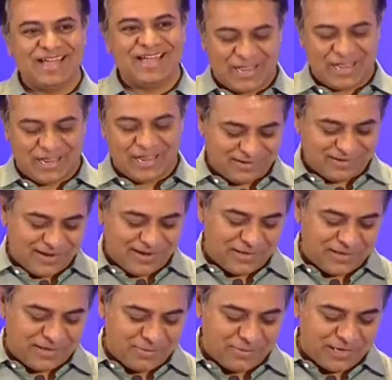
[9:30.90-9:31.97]
I'll try and
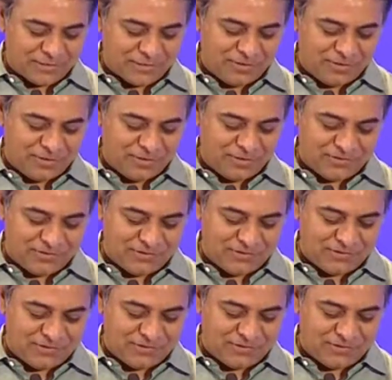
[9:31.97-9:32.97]
keep it as brief as I can.